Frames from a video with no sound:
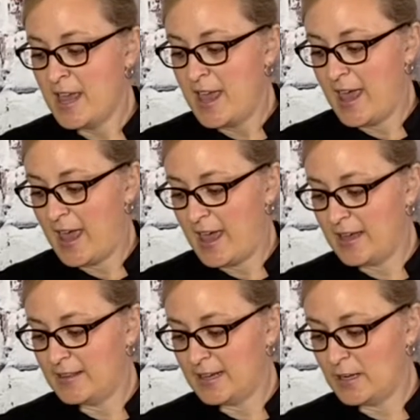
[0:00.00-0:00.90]

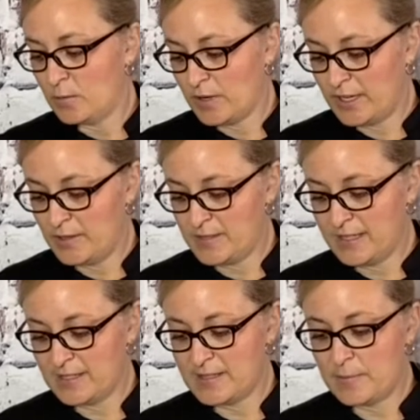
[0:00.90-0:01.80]
and then we're
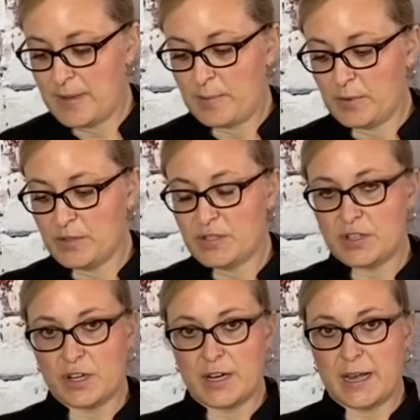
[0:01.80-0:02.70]
using some maple
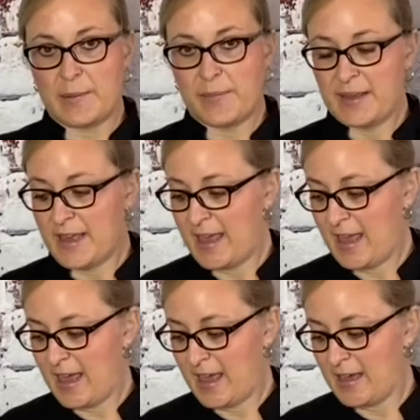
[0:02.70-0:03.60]
syrup
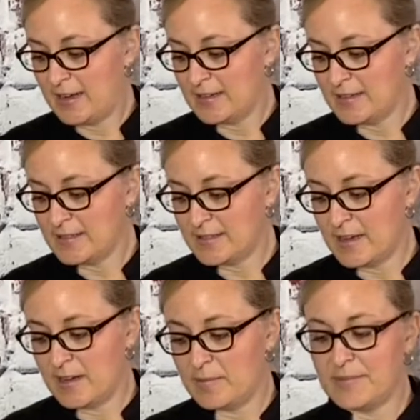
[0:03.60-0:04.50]
and
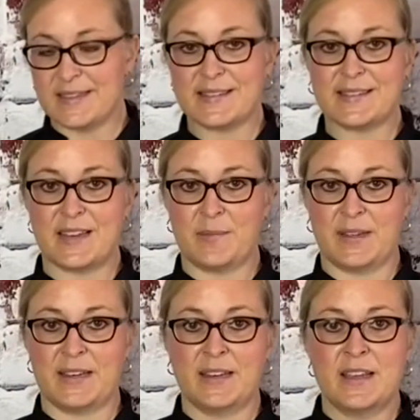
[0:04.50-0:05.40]
some
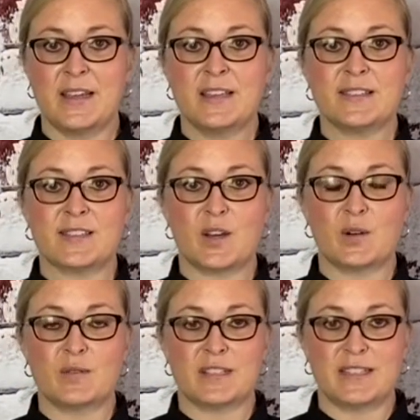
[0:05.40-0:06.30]
cinnamon.
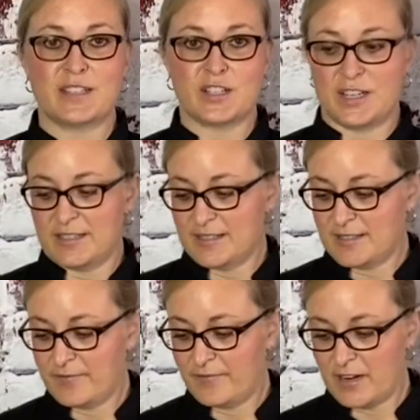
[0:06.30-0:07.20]
So delicious,
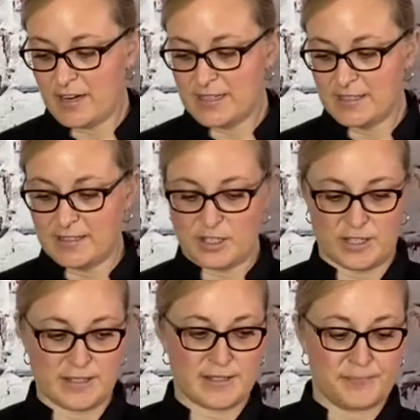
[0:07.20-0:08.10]
very
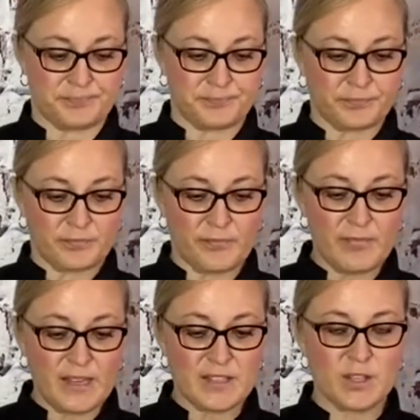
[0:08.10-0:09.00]
delicious.
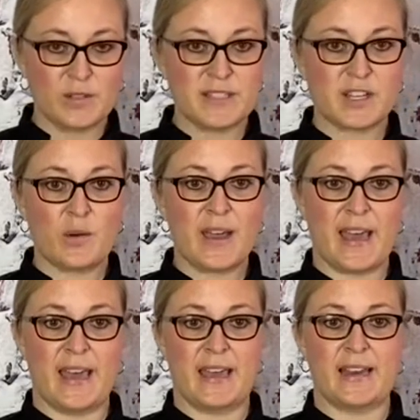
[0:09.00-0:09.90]
So let's go
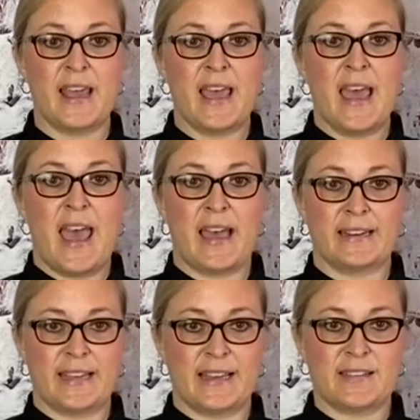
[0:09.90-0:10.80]
ahead
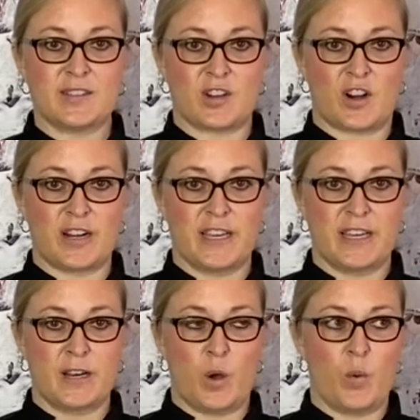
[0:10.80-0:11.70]
and get
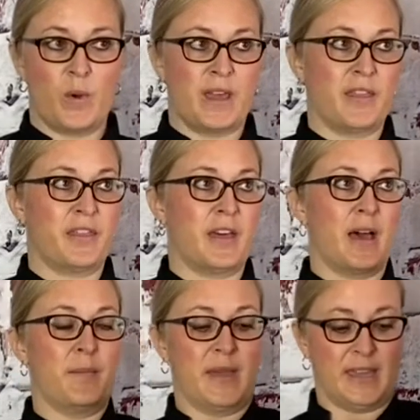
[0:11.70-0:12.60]
started with
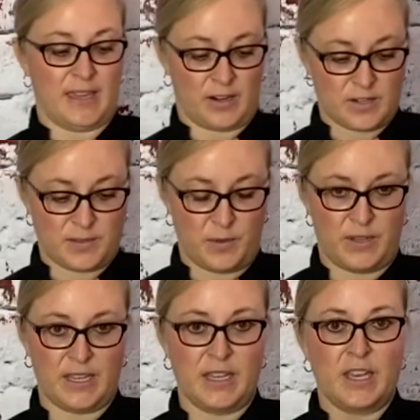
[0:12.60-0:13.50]
making our
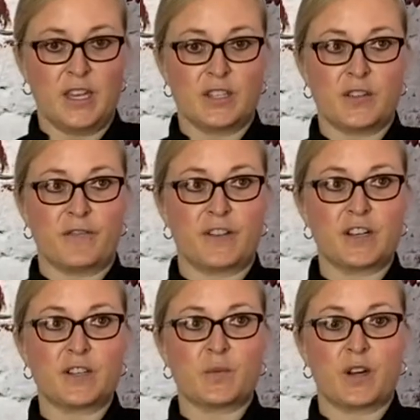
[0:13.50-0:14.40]
smoothie. So
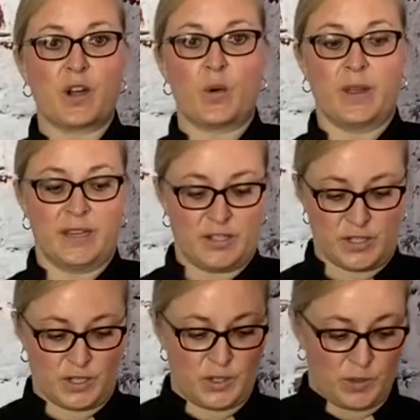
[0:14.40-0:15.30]
first we're going
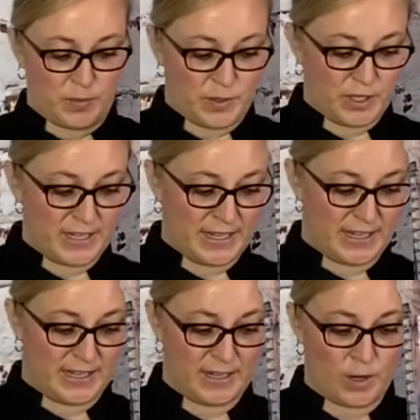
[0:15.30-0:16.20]
to put
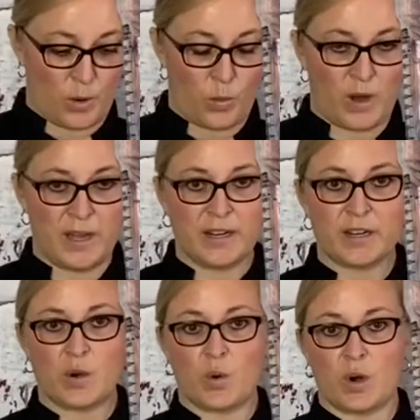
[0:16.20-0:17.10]
in 1
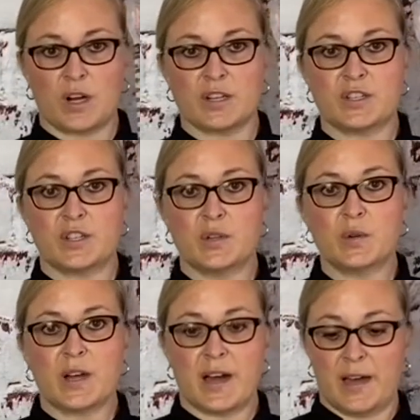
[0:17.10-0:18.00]
quart,
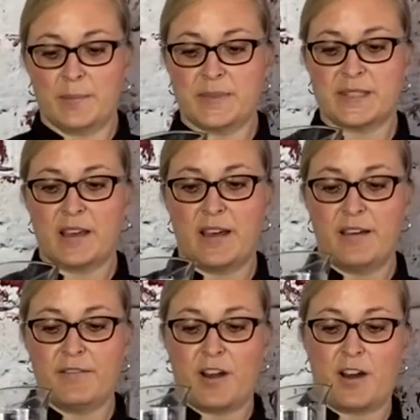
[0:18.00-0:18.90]
2 cups
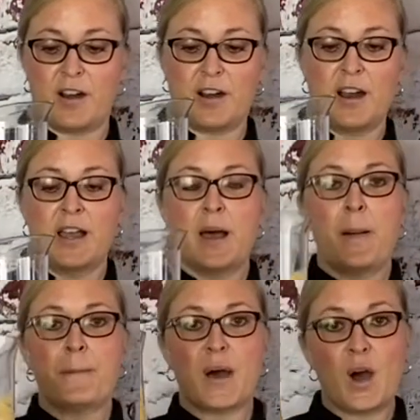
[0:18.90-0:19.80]
of our
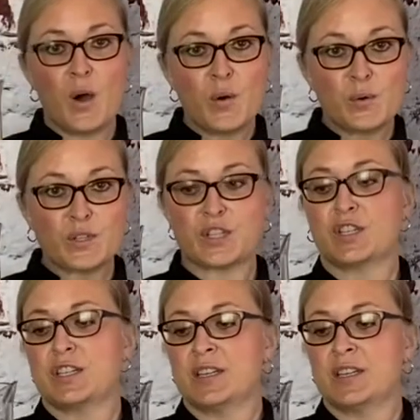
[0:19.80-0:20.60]
poached,